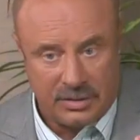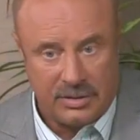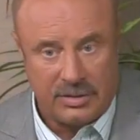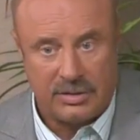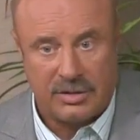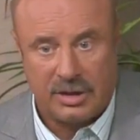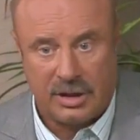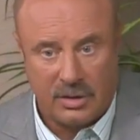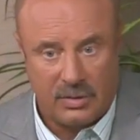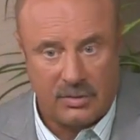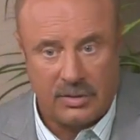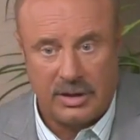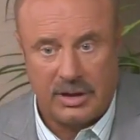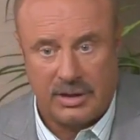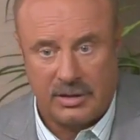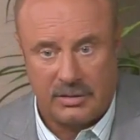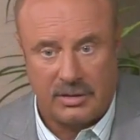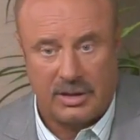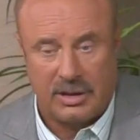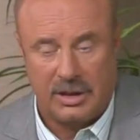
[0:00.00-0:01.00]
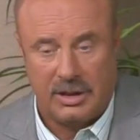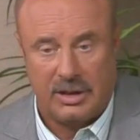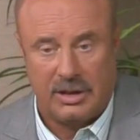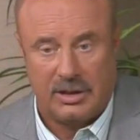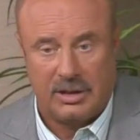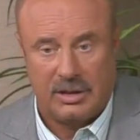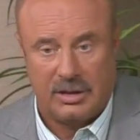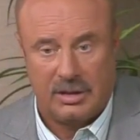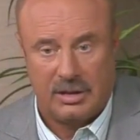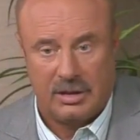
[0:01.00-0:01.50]
so guilty
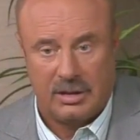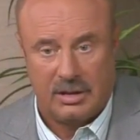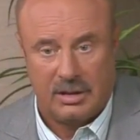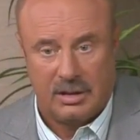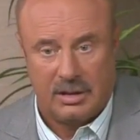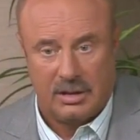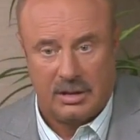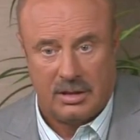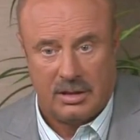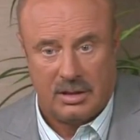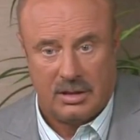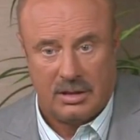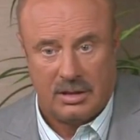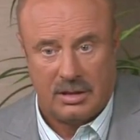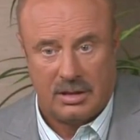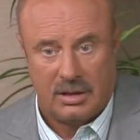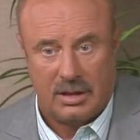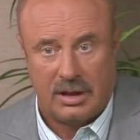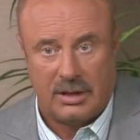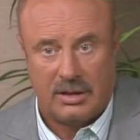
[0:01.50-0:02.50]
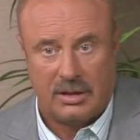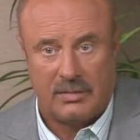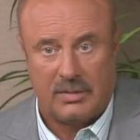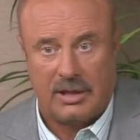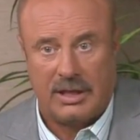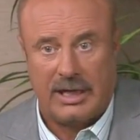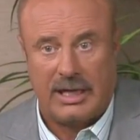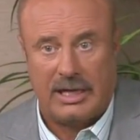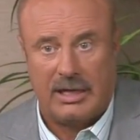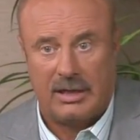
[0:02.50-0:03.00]
that the
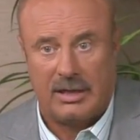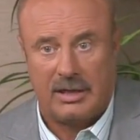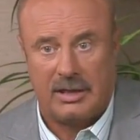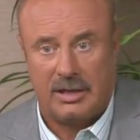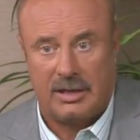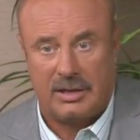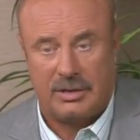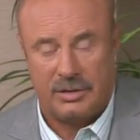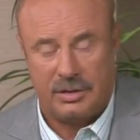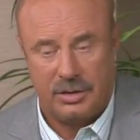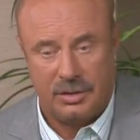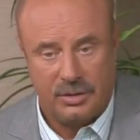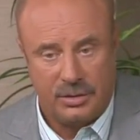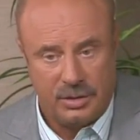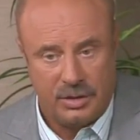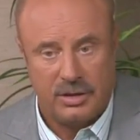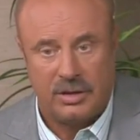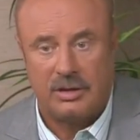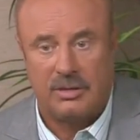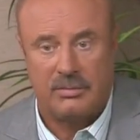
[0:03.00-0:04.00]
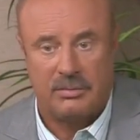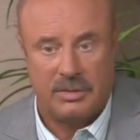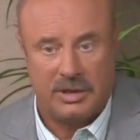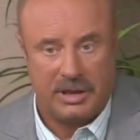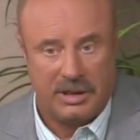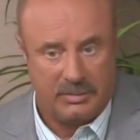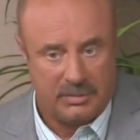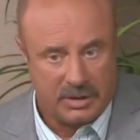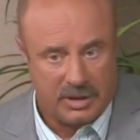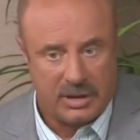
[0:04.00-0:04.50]
reality is you shouldn't
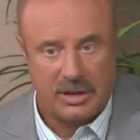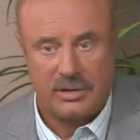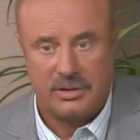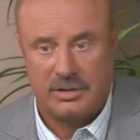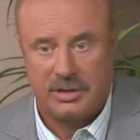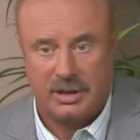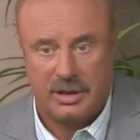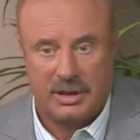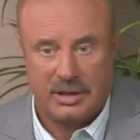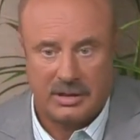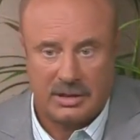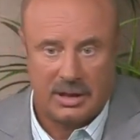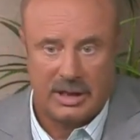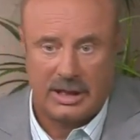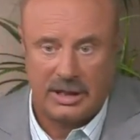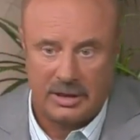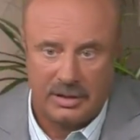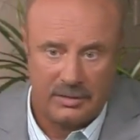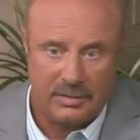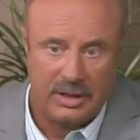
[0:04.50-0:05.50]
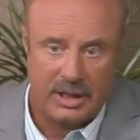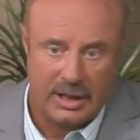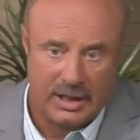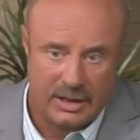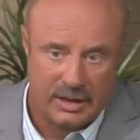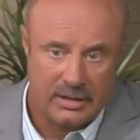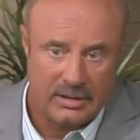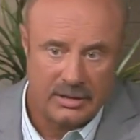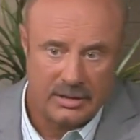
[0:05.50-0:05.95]
be because she has let you down.